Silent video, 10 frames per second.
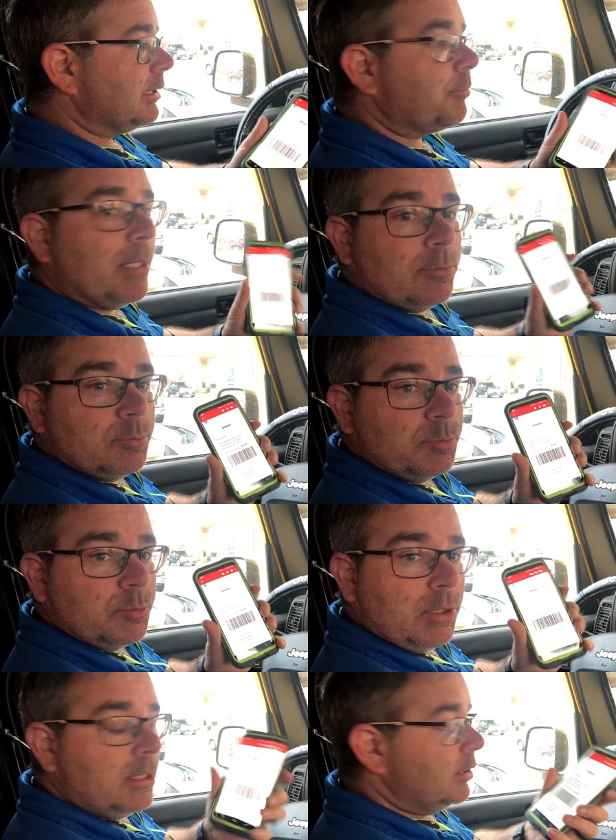step out and
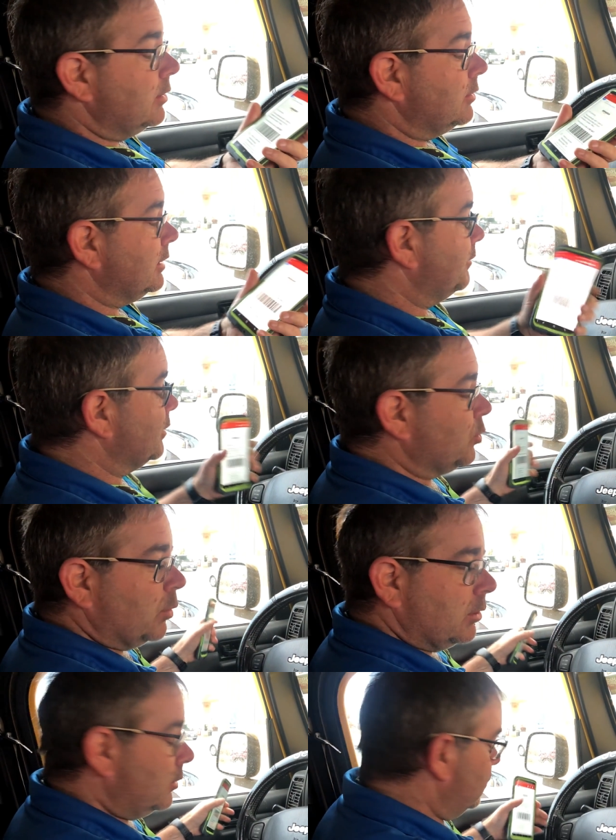see if this will
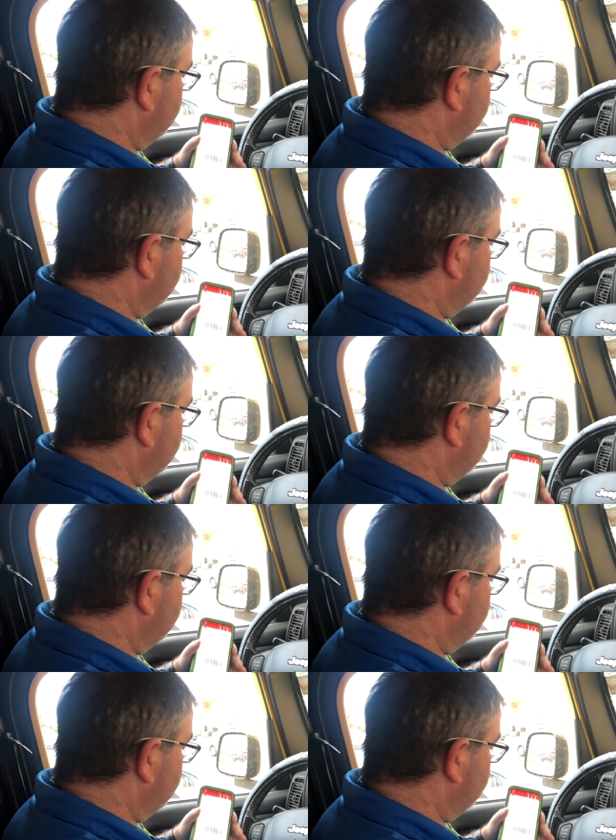work.